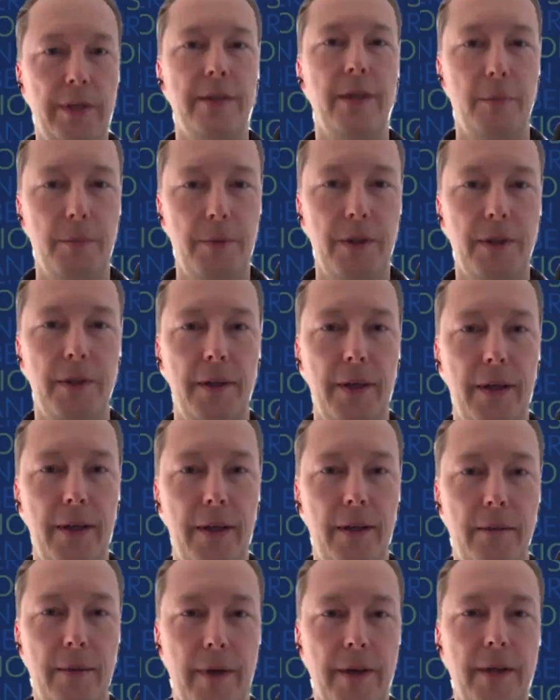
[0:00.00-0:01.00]
something,
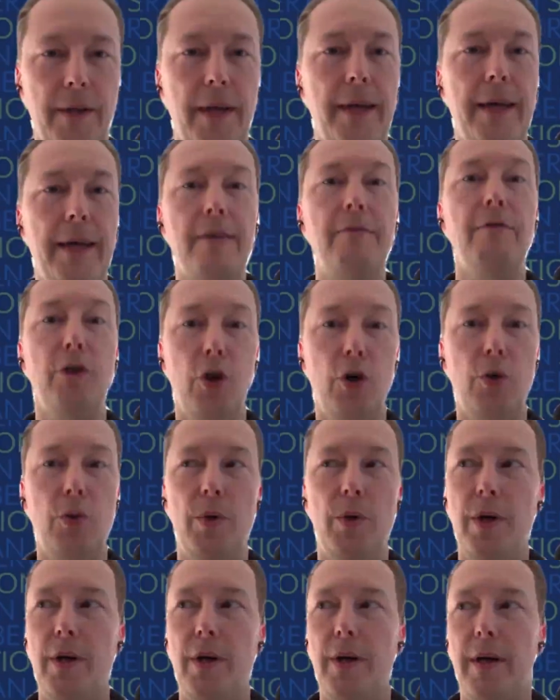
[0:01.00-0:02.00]
right? Even
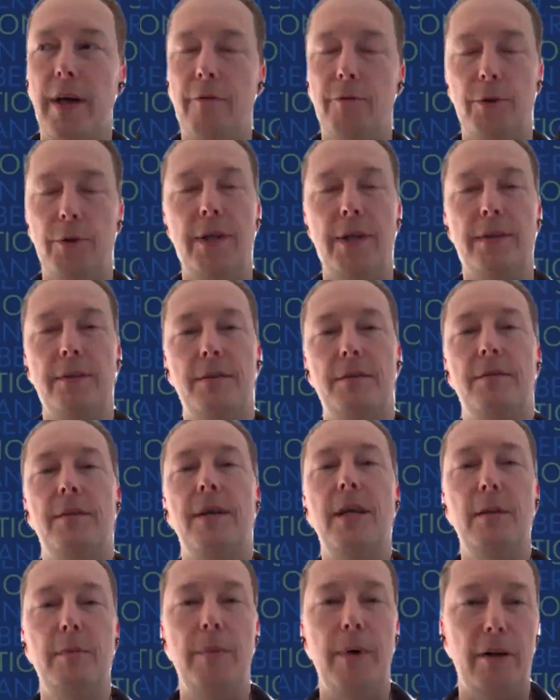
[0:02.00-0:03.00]
though if we just
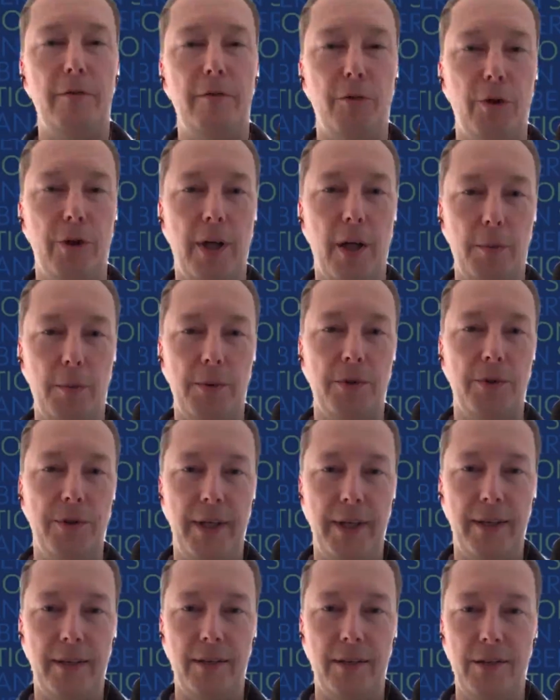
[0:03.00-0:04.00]
think about it for a couple of
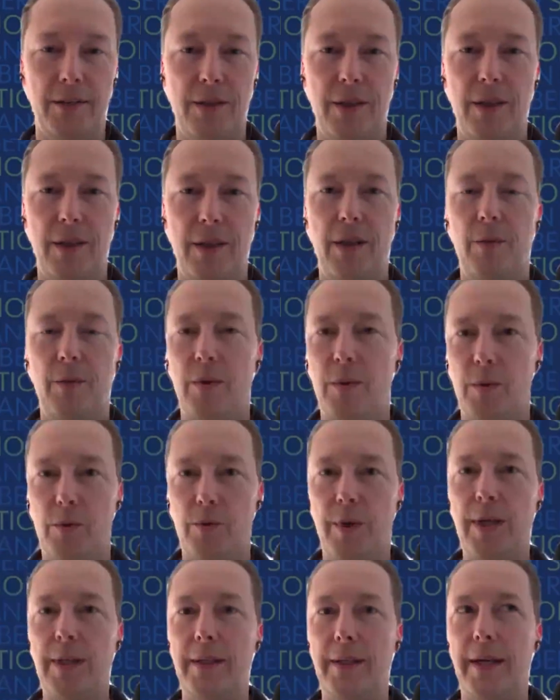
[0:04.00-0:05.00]
seconds, we would
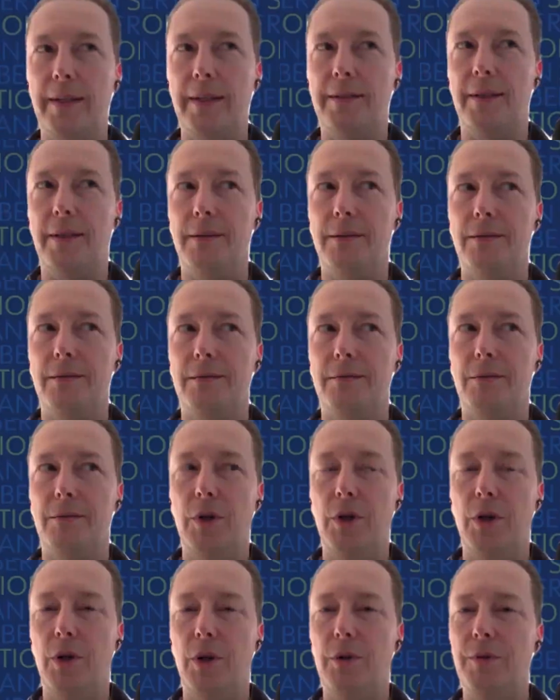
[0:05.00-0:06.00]
realize that
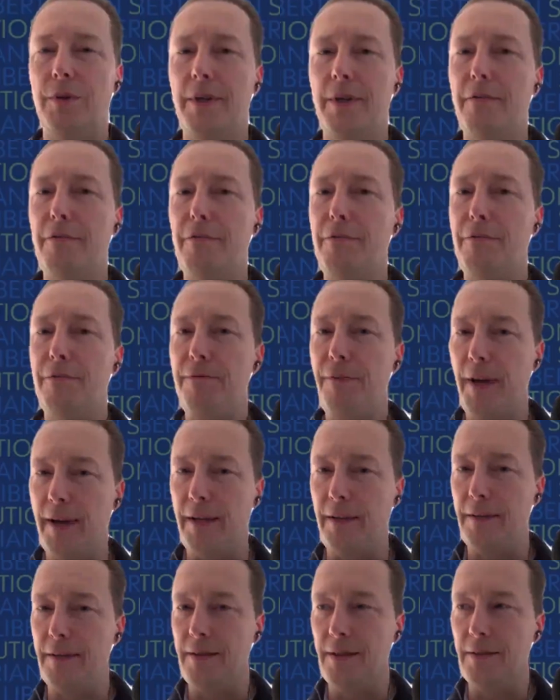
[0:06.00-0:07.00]
no, the
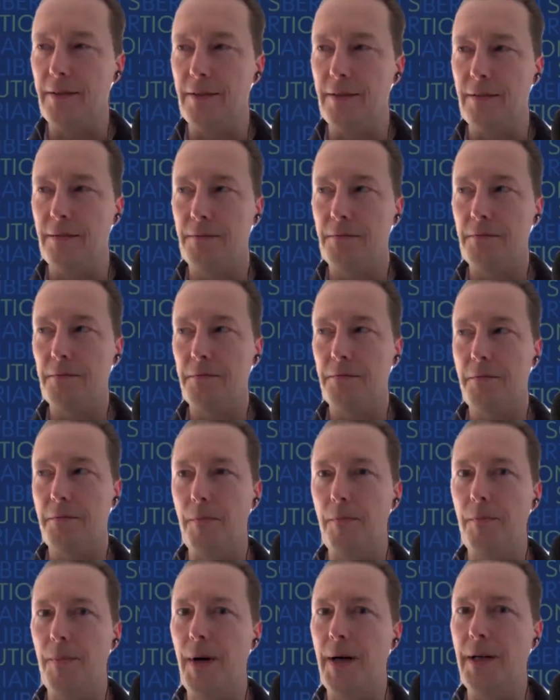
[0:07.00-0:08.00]
effect is
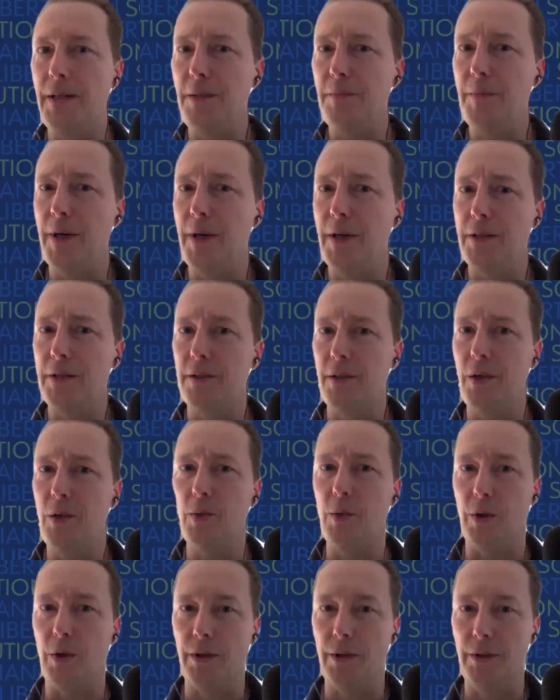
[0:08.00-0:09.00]
much, much
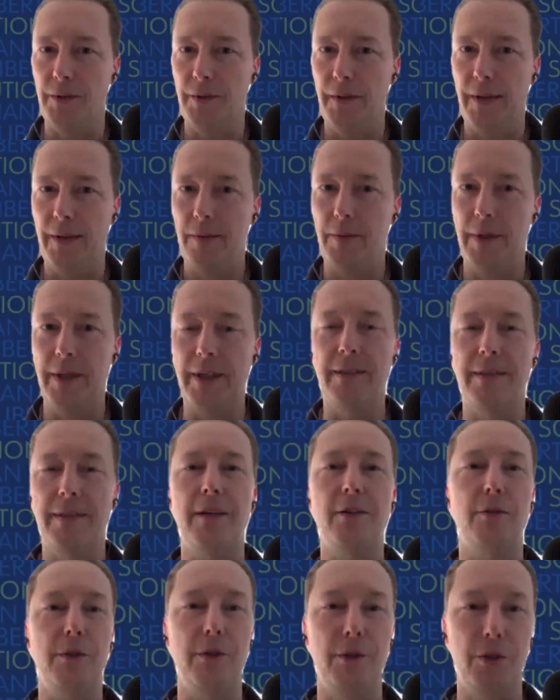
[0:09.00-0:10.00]
lower when he's
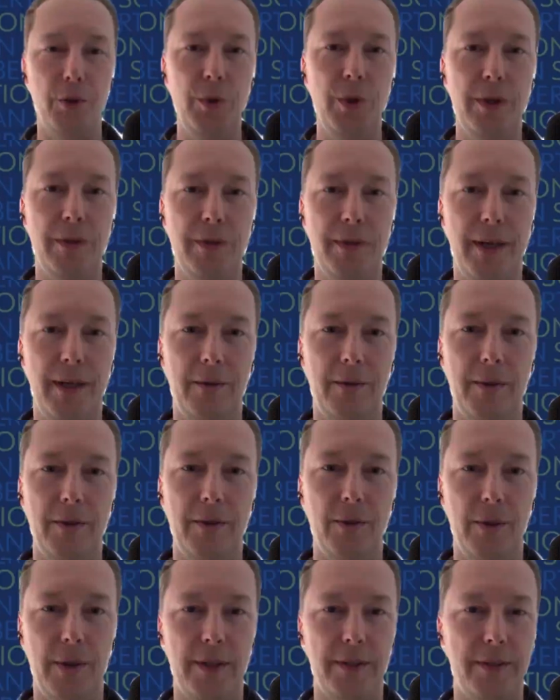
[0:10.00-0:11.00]
actually doing that,
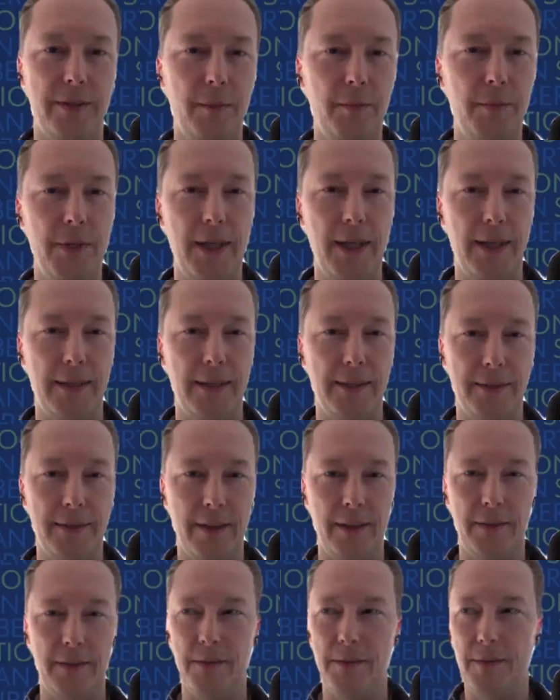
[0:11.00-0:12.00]
right? So there's something else
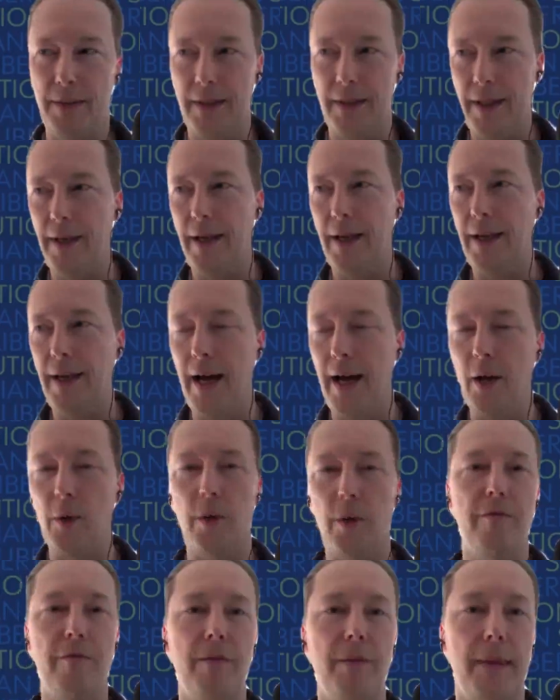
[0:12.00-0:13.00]
that in
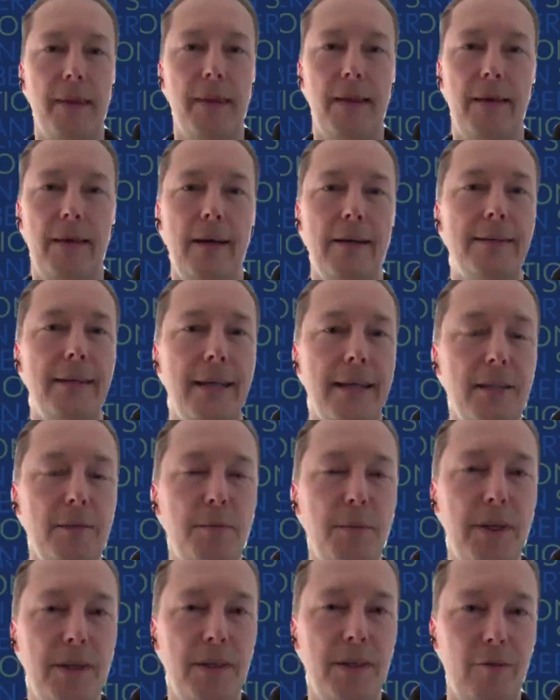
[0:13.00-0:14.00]
our
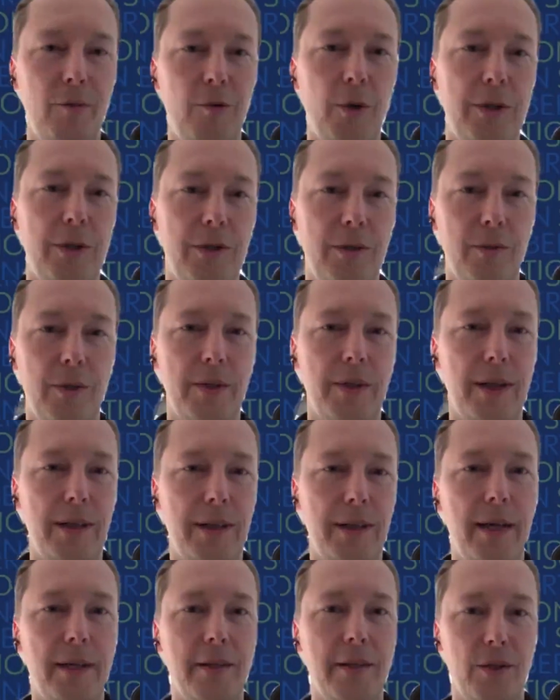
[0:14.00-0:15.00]
assessment of what that
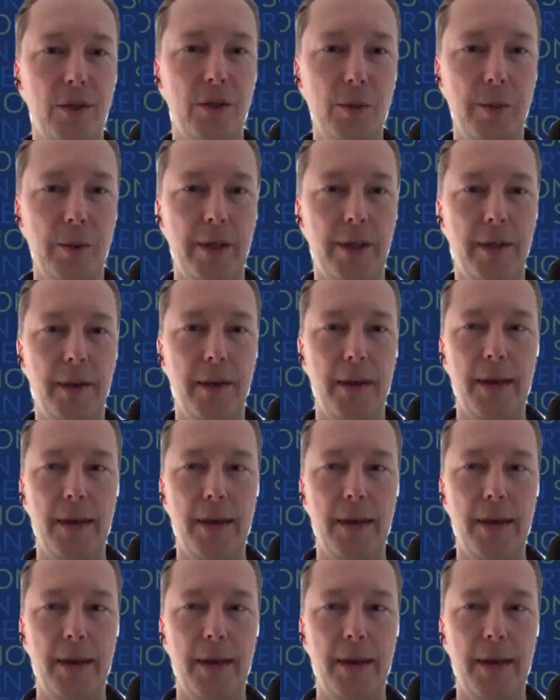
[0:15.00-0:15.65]
guy is doing,